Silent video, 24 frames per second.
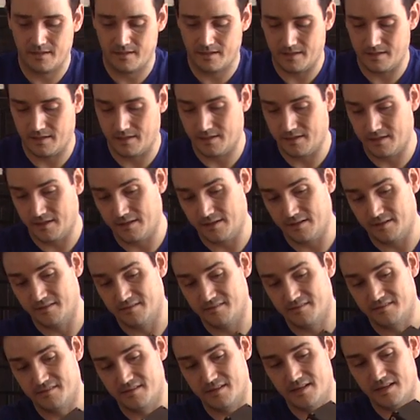It
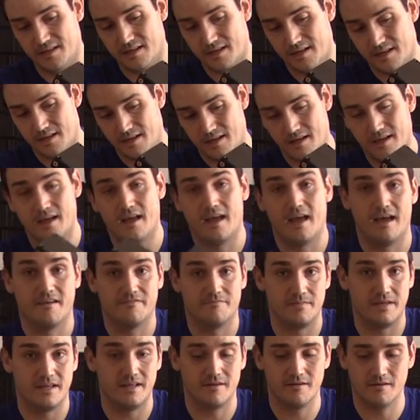is the
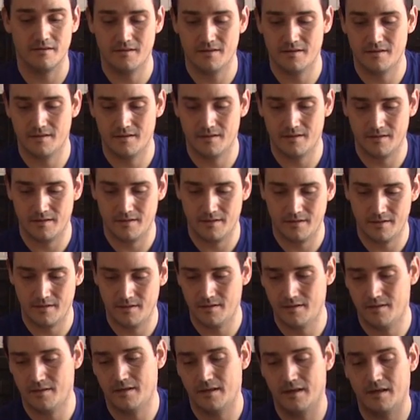half meter.
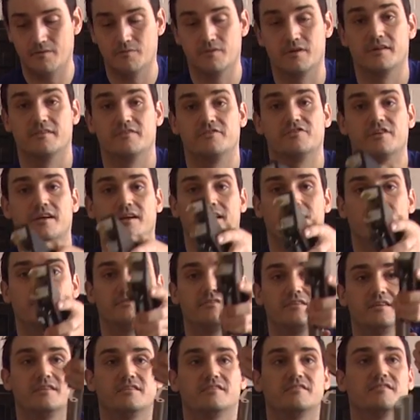I want to check
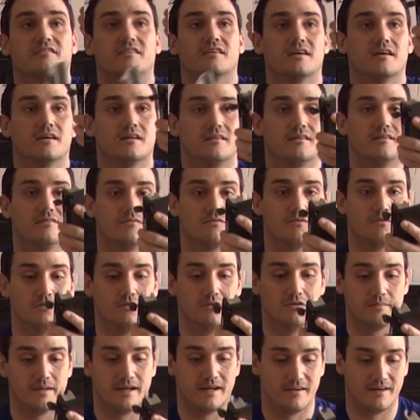out these
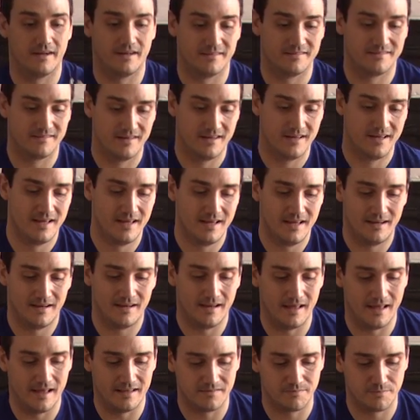roller bearings.
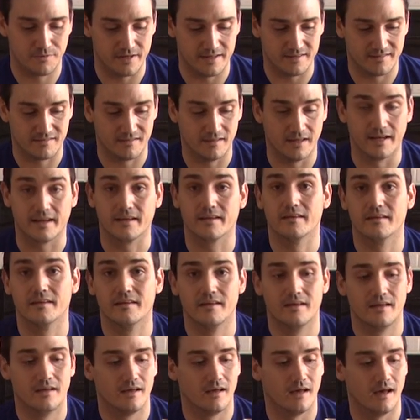Now, that's pretty slick.
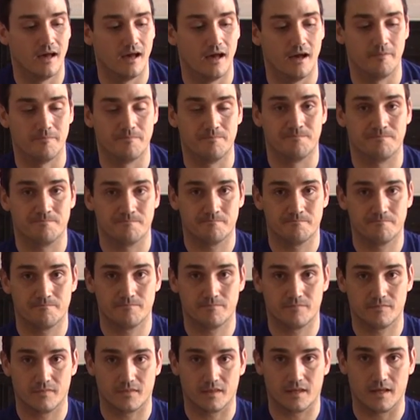
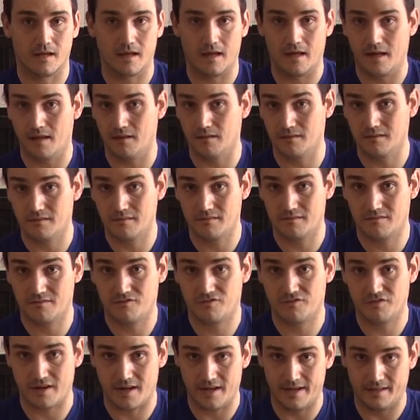I'll
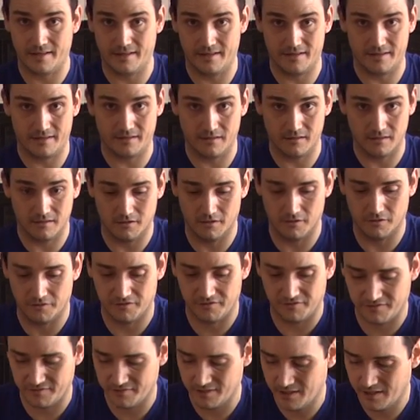try and get in
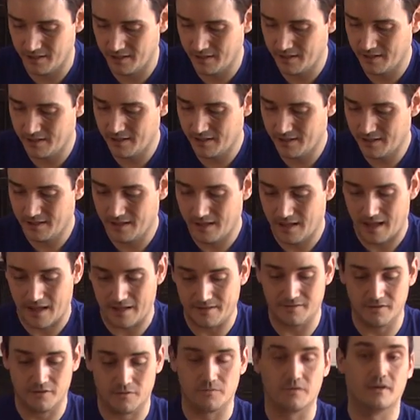close. I
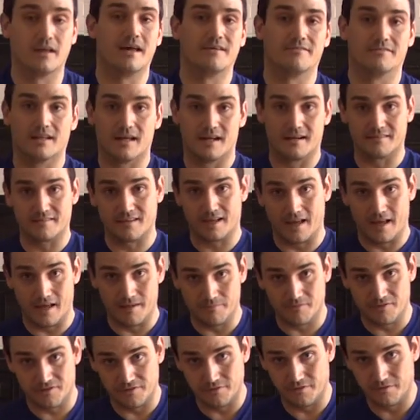don't really have a lot of
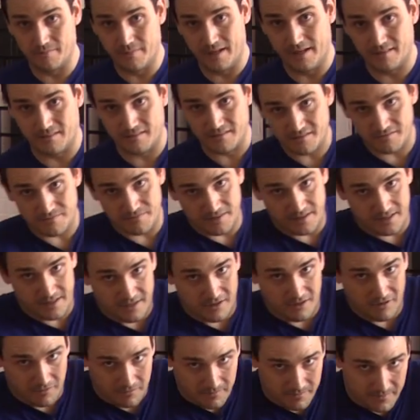time to make this
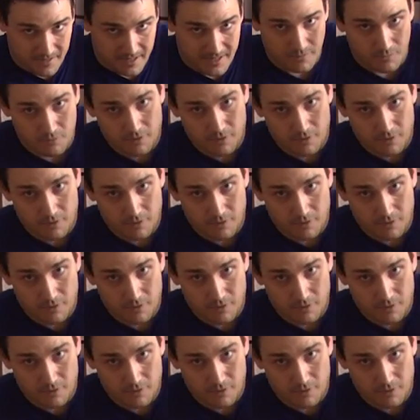video. My